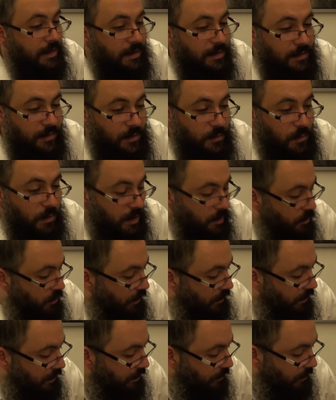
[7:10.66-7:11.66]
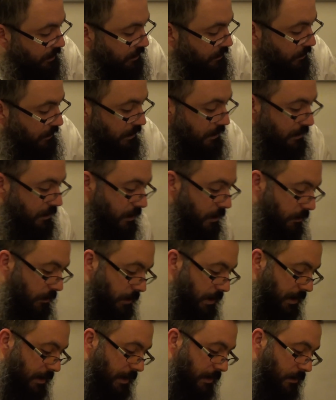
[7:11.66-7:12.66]
it's really important to go.
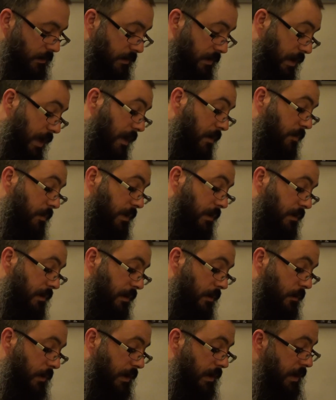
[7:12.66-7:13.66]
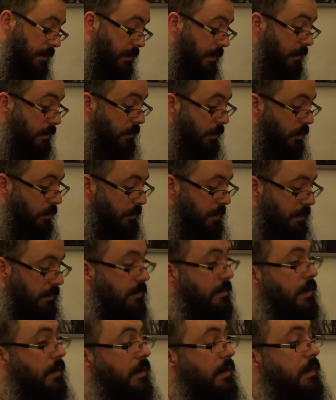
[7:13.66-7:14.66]
We didn't get to tonight, but what can I tell you? I hope that
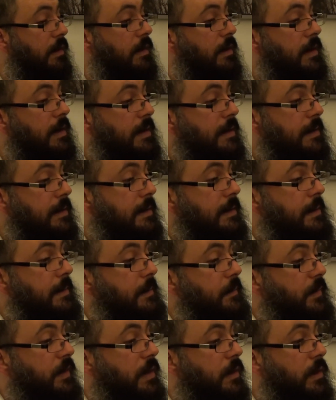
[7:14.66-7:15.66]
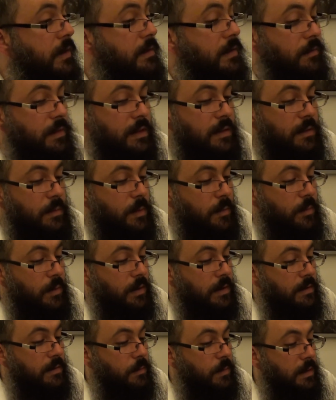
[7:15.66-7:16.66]
the loss of these three
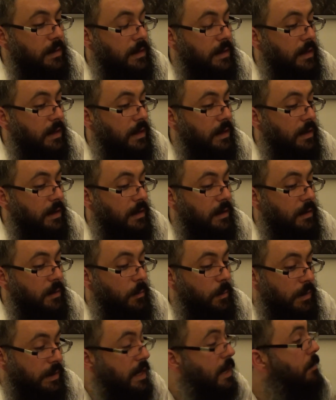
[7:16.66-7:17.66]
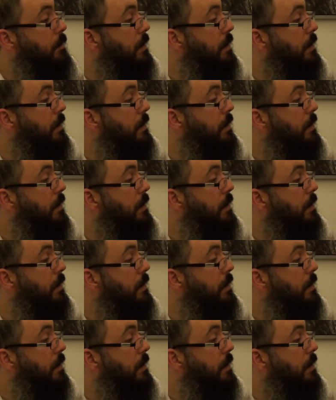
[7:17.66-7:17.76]
boys will not